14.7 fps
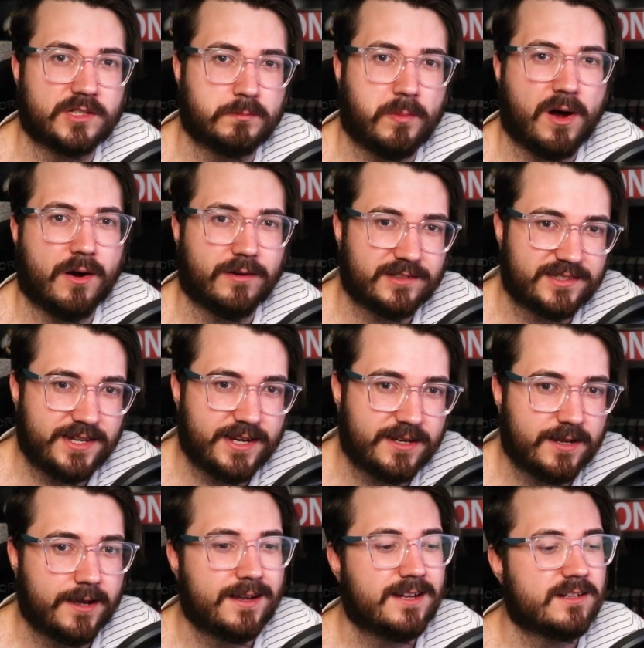Pirates
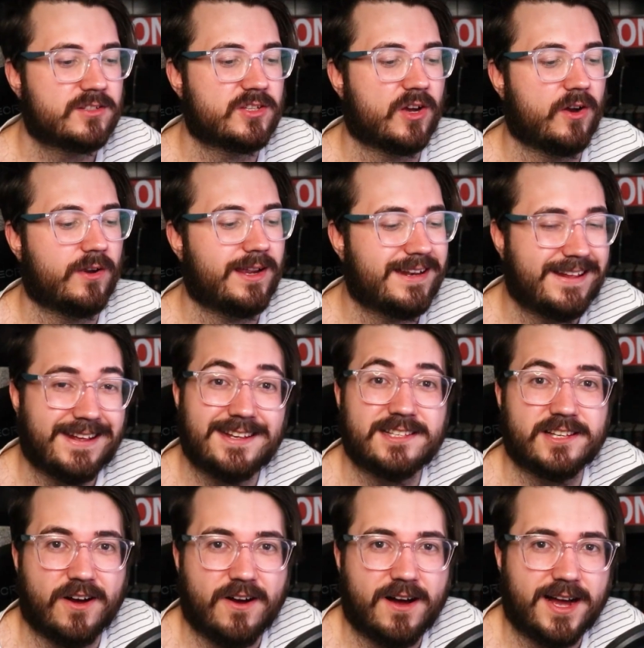did, so in his
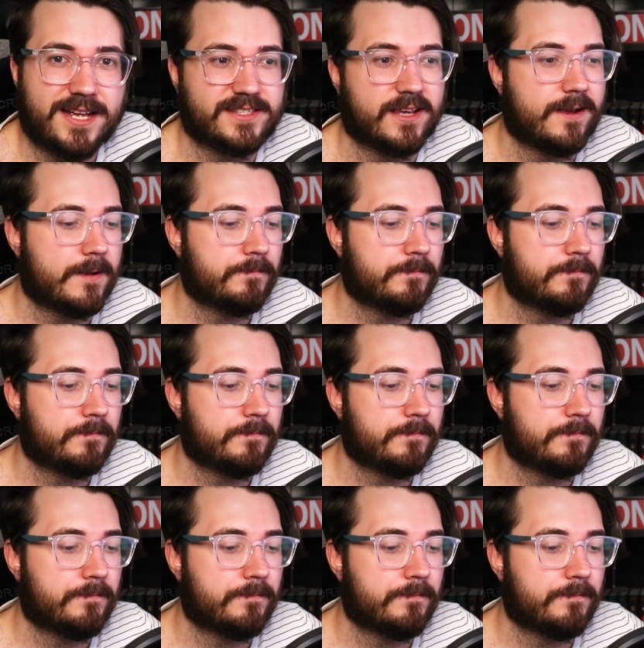eyes,